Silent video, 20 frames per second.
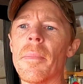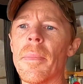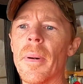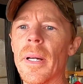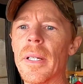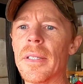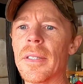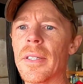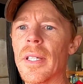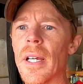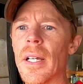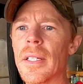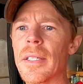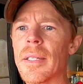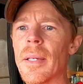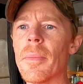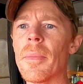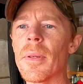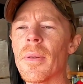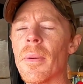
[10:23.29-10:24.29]
but
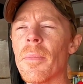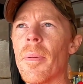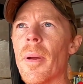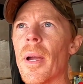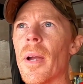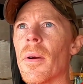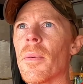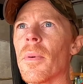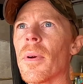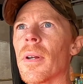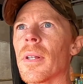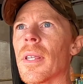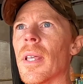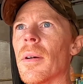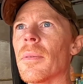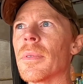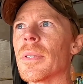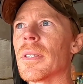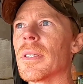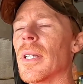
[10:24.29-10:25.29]
some of the repair work
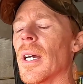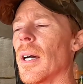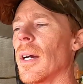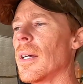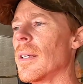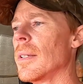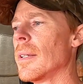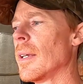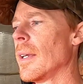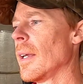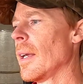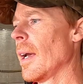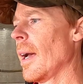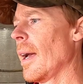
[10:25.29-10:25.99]
that was done